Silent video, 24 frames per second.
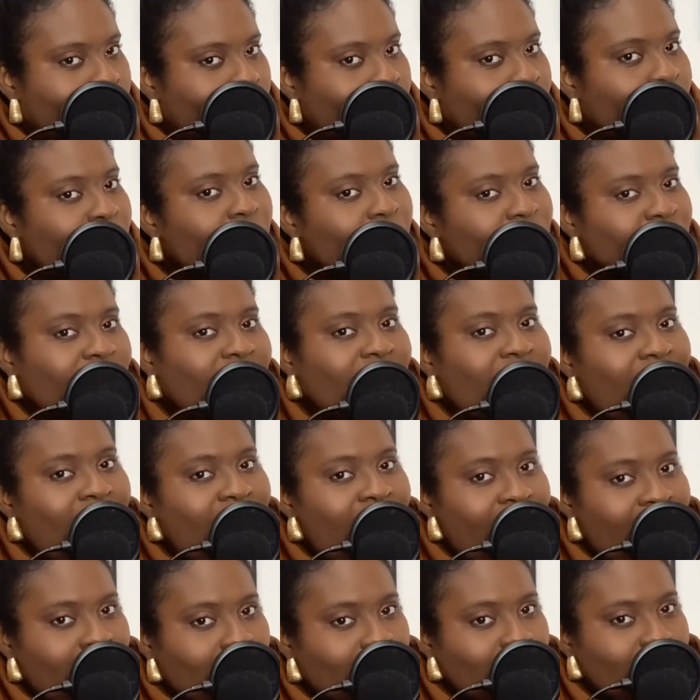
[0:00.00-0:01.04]
People thought I
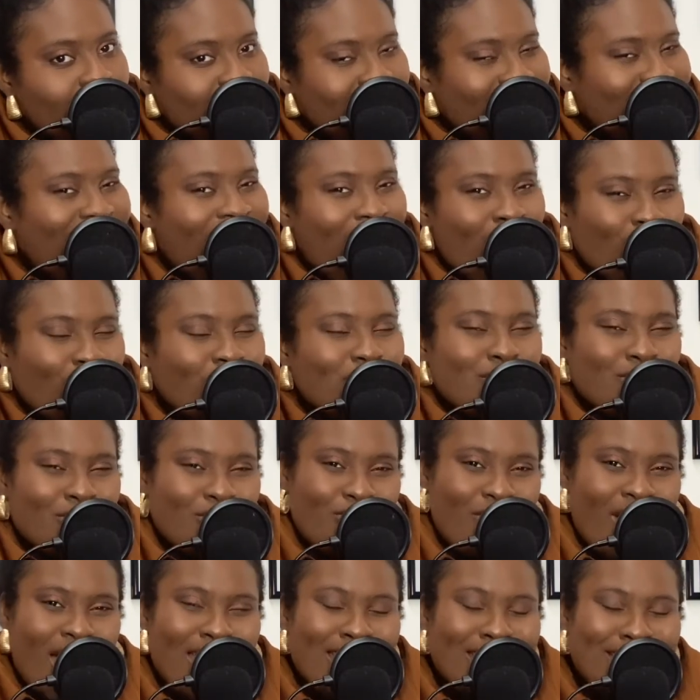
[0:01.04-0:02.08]
had allergies. I was
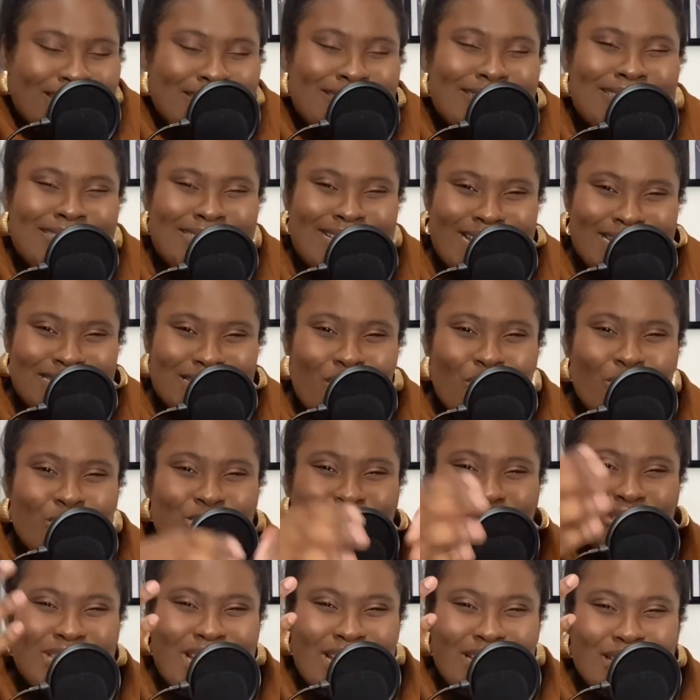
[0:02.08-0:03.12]
crying tears. I
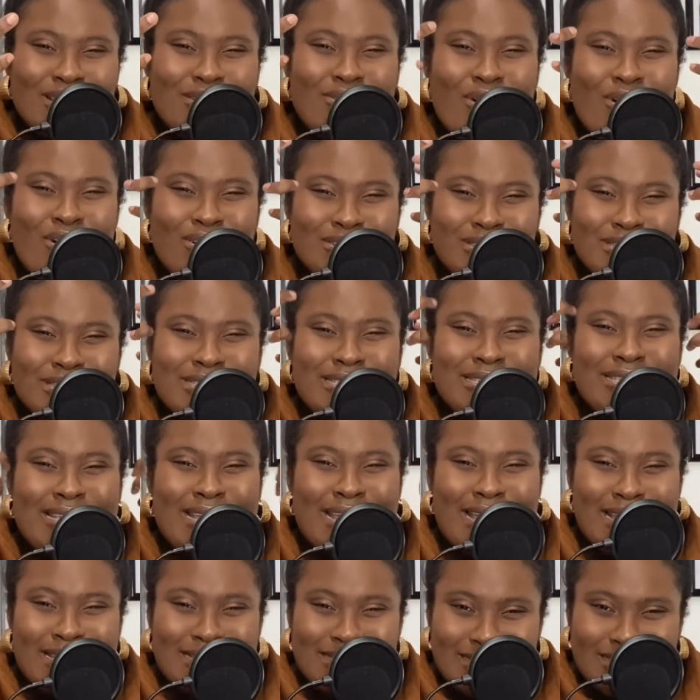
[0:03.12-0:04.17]
was shedding all the
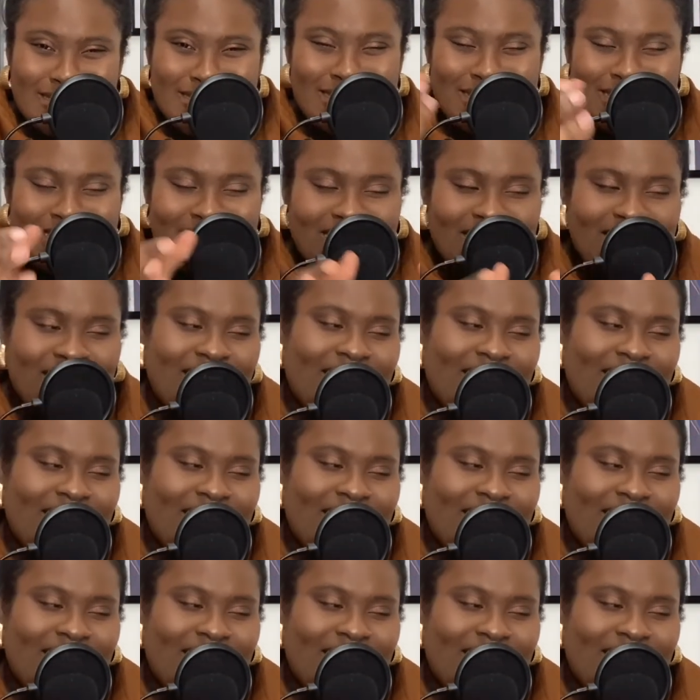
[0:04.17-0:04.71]
tears.